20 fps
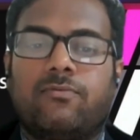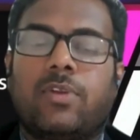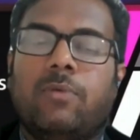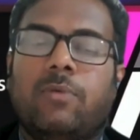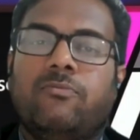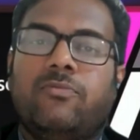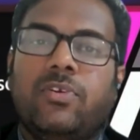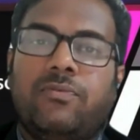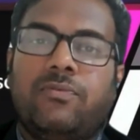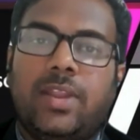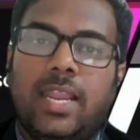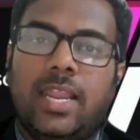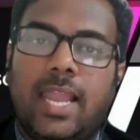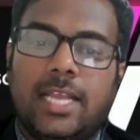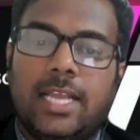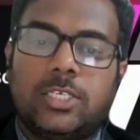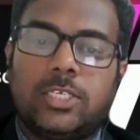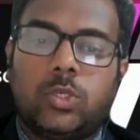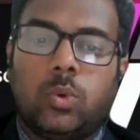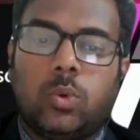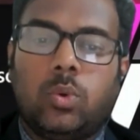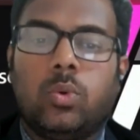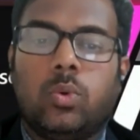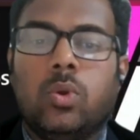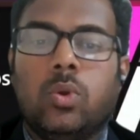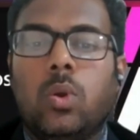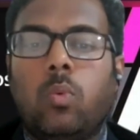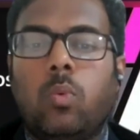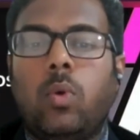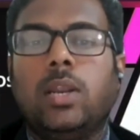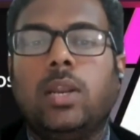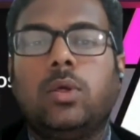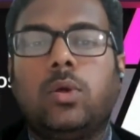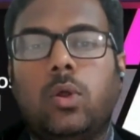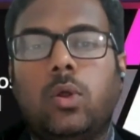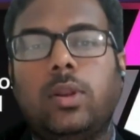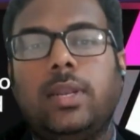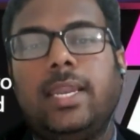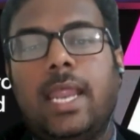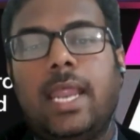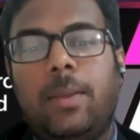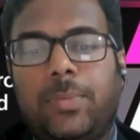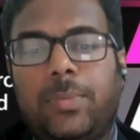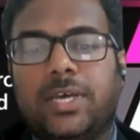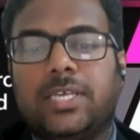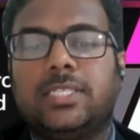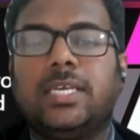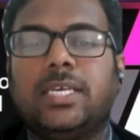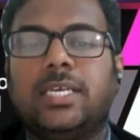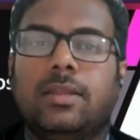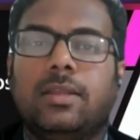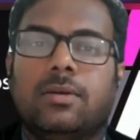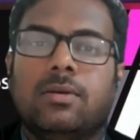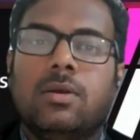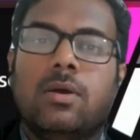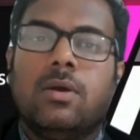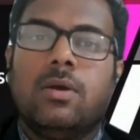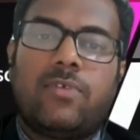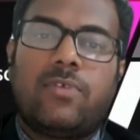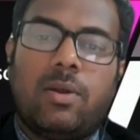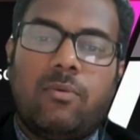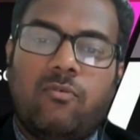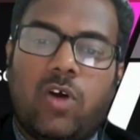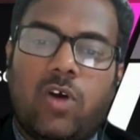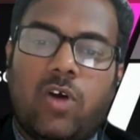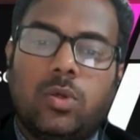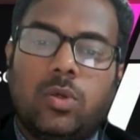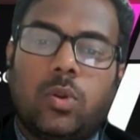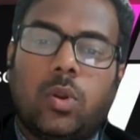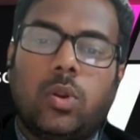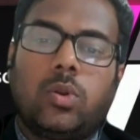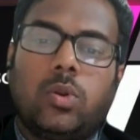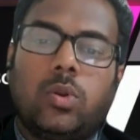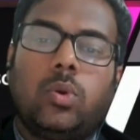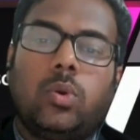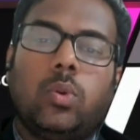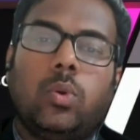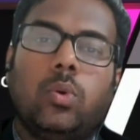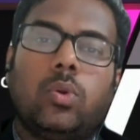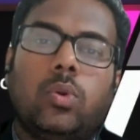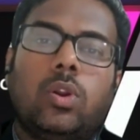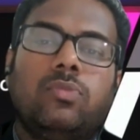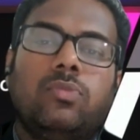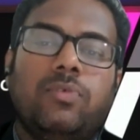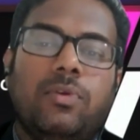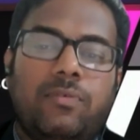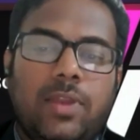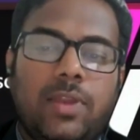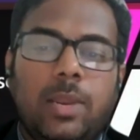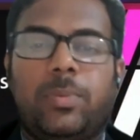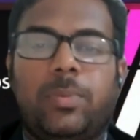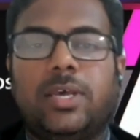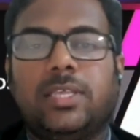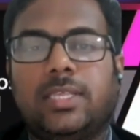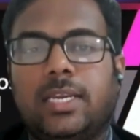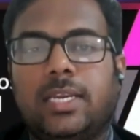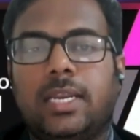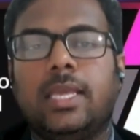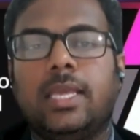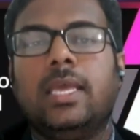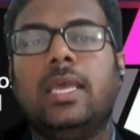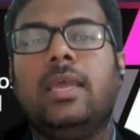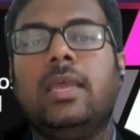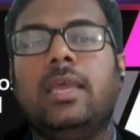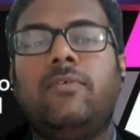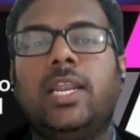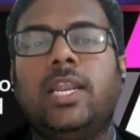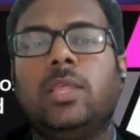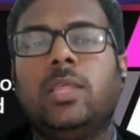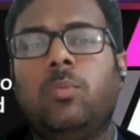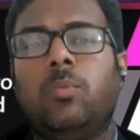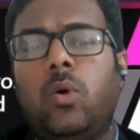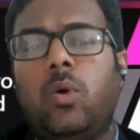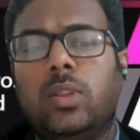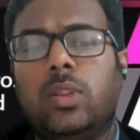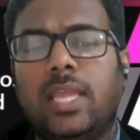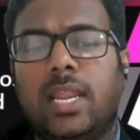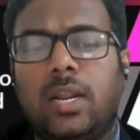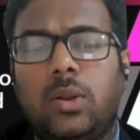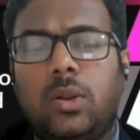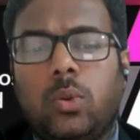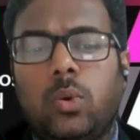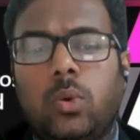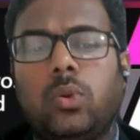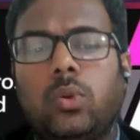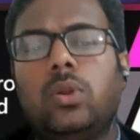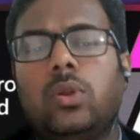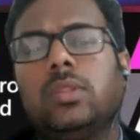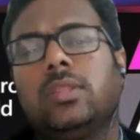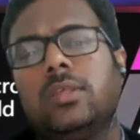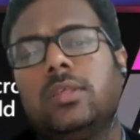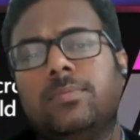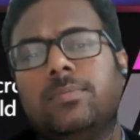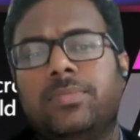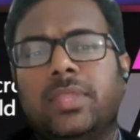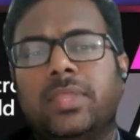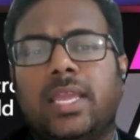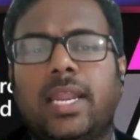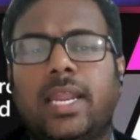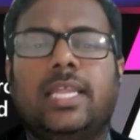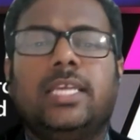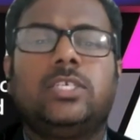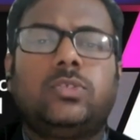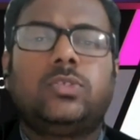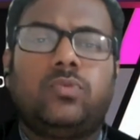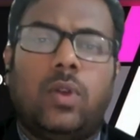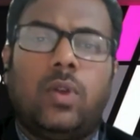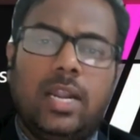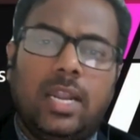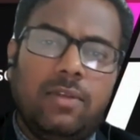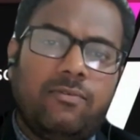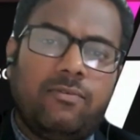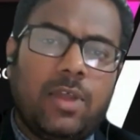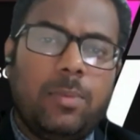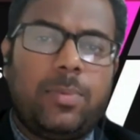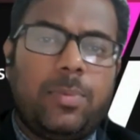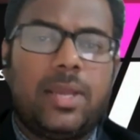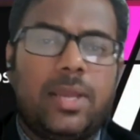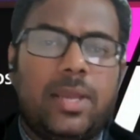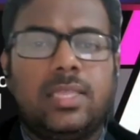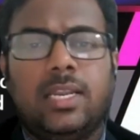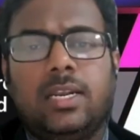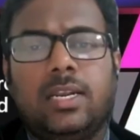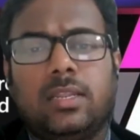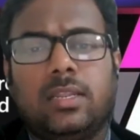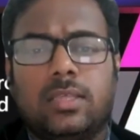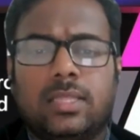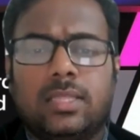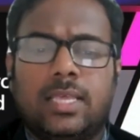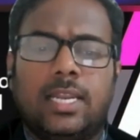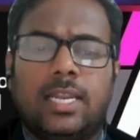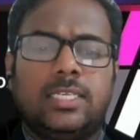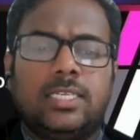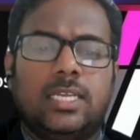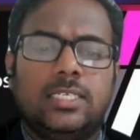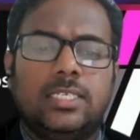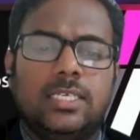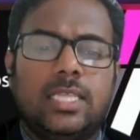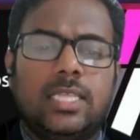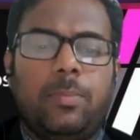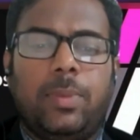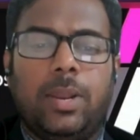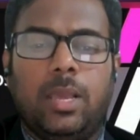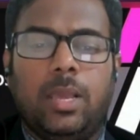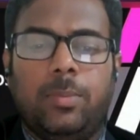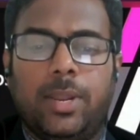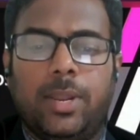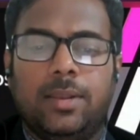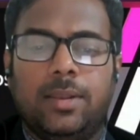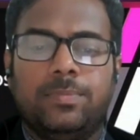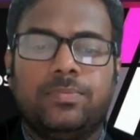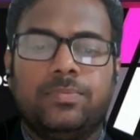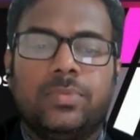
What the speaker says: From 50 lakhs to 1 crore, 10%. From 1 crore to 2 crores, 15%. If it is more than 2 crores, it is 25% surcharge is applicable.